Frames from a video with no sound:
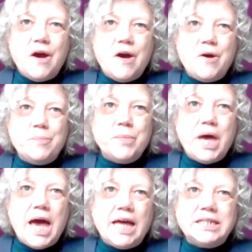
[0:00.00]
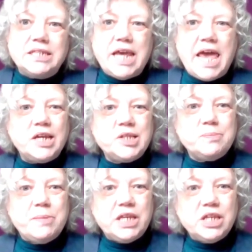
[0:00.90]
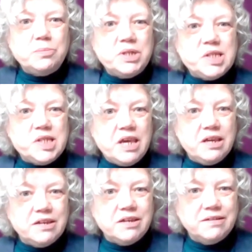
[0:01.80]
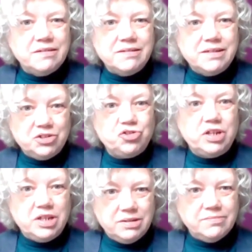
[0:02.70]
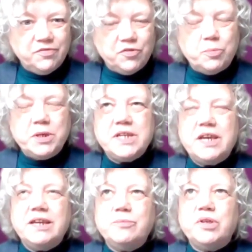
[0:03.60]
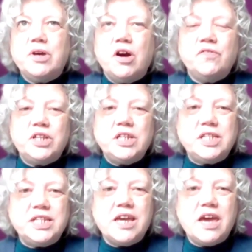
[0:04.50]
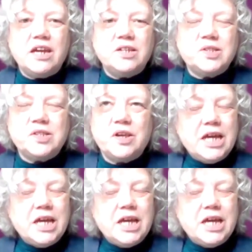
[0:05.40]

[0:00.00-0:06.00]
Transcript: and eggs making me sick, literally vomiting after eating eggs.